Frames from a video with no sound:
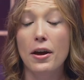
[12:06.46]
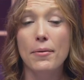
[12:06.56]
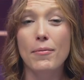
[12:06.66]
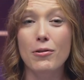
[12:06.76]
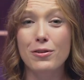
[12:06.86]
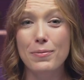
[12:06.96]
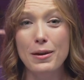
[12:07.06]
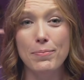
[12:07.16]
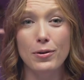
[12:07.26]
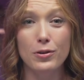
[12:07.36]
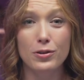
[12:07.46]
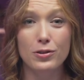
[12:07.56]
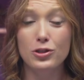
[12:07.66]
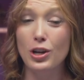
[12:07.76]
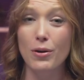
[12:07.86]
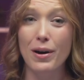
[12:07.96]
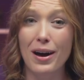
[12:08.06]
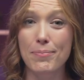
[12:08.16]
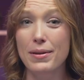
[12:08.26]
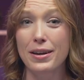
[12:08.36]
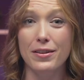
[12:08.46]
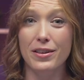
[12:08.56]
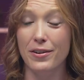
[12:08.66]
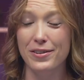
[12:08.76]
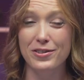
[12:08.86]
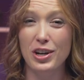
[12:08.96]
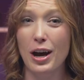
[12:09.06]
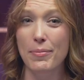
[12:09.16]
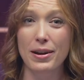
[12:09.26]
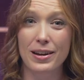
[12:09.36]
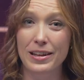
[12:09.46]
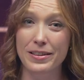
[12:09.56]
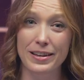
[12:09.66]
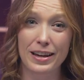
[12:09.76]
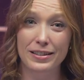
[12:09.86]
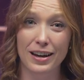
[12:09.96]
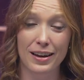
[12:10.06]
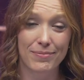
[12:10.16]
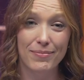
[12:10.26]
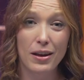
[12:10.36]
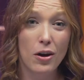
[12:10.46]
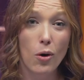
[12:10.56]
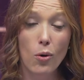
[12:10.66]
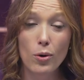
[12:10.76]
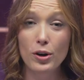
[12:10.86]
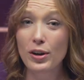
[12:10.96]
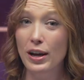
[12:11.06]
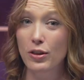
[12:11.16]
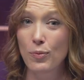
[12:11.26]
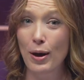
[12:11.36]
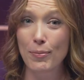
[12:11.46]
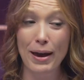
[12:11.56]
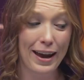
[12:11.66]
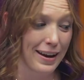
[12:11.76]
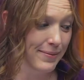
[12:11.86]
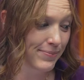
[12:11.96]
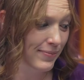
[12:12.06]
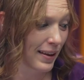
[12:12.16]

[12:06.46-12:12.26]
Most people show up because there's a job and it needs to get done, or it's well paid.